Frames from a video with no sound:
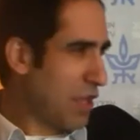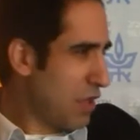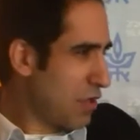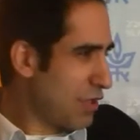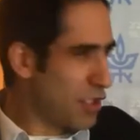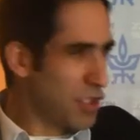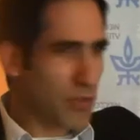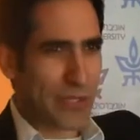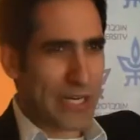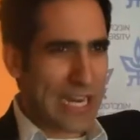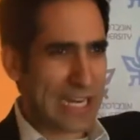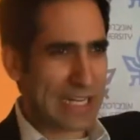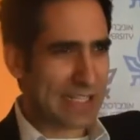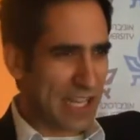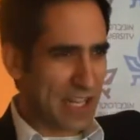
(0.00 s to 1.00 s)

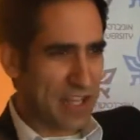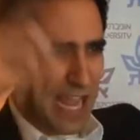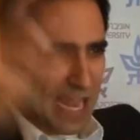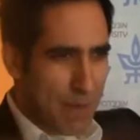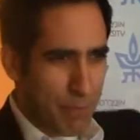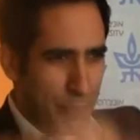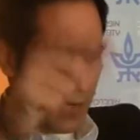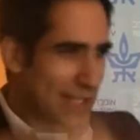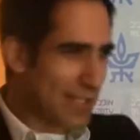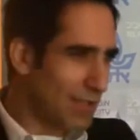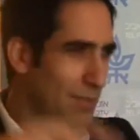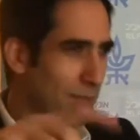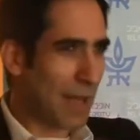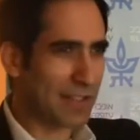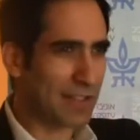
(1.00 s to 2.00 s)
screens and they press
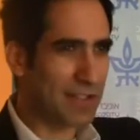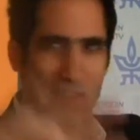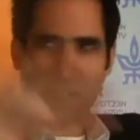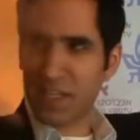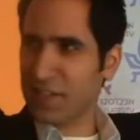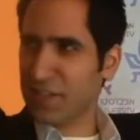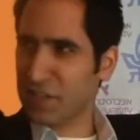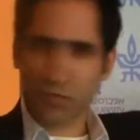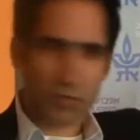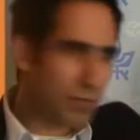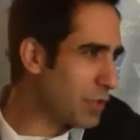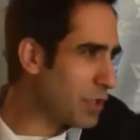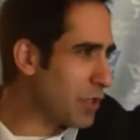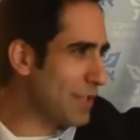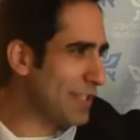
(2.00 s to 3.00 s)
on buttons and
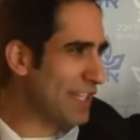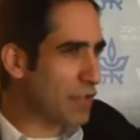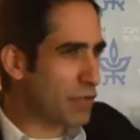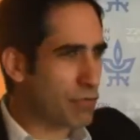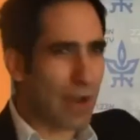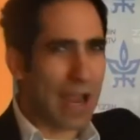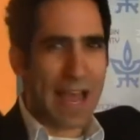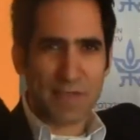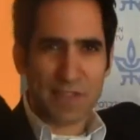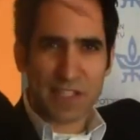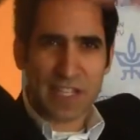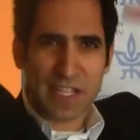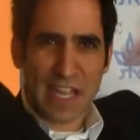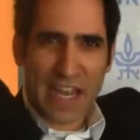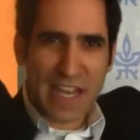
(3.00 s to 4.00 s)
you see graphs
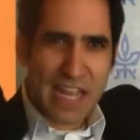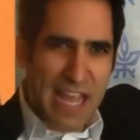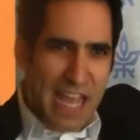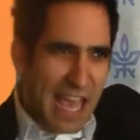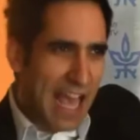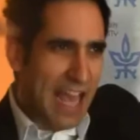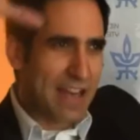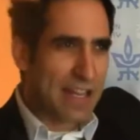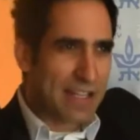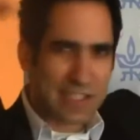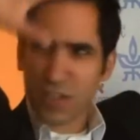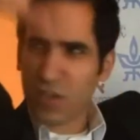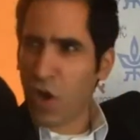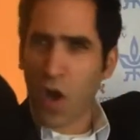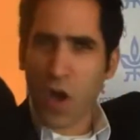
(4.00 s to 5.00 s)
and
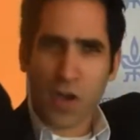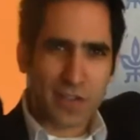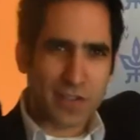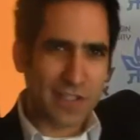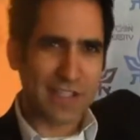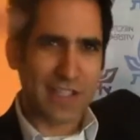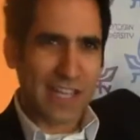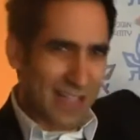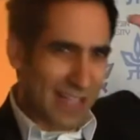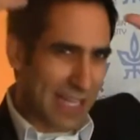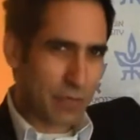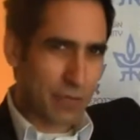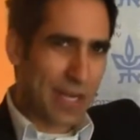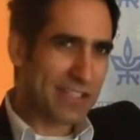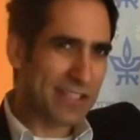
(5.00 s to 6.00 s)
skulls and like
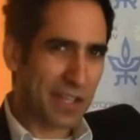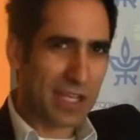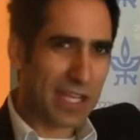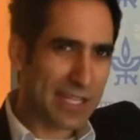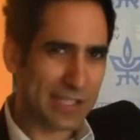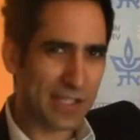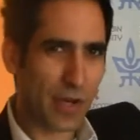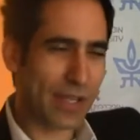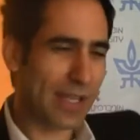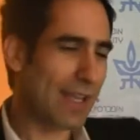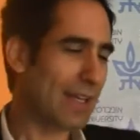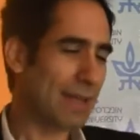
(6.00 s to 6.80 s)
crazy things going.